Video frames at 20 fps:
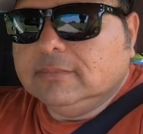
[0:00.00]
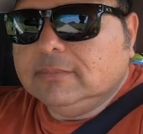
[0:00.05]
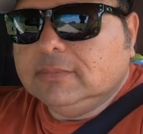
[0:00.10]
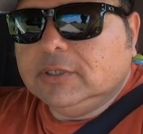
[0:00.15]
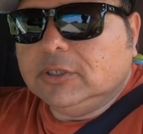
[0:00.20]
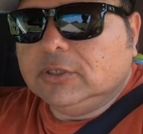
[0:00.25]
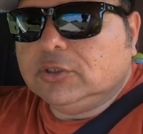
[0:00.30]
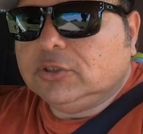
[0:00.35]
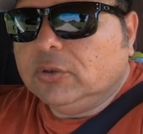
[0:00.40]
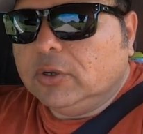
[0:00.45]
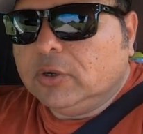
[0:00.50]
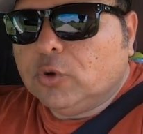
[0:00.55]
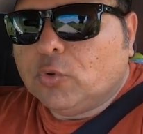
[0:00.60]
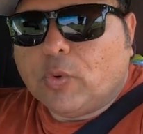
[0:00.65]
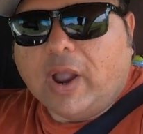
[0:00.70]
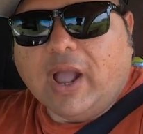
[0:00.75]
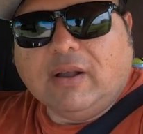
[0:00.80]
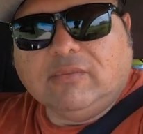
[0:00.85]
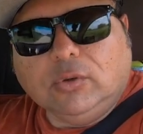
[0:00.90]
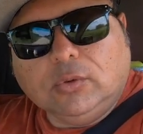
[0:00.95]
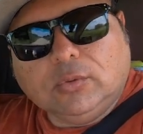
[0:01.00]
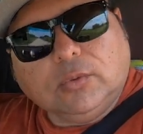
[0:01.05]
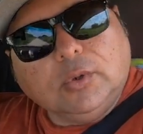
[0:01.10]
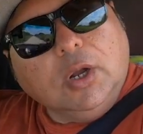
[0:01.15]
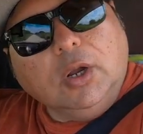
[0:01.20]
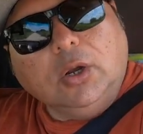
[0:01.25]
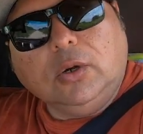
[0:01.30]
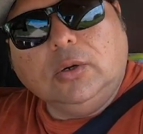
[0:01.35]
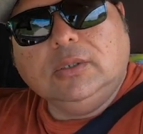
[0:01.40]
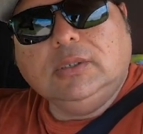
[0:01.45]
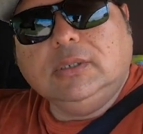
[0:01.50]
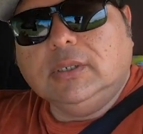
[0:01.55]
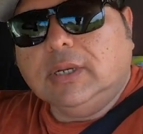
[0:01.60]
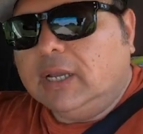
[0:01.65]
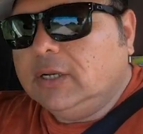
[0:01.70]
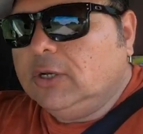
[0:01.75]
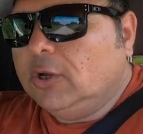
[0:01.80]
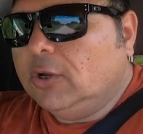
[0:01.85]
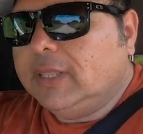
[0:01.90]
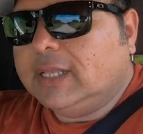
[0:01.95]
you know, to a gravel road.
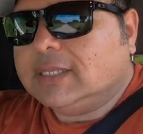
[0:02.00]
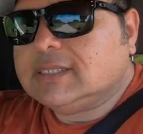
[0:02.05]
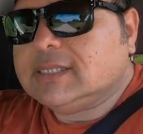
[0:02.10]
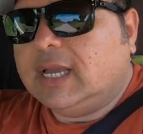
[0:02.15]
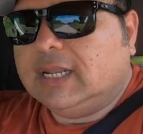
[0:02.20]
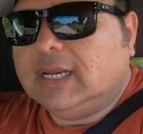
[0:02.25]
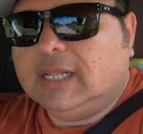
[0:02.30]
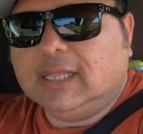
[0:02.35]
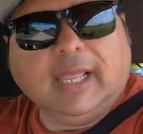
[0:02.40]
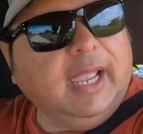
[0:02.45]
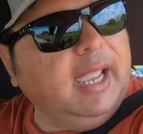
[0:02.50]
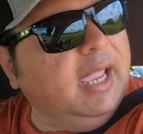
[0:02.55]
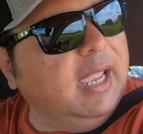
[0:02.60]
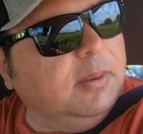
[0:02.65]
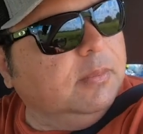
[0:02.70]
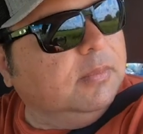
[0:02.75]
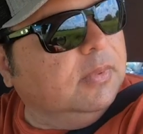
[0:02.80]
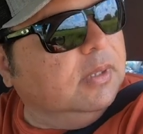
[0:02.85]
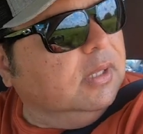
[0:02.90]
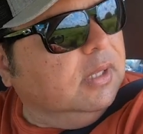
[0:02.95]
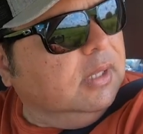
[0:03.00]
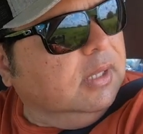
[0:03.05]
I know that's kind of lame.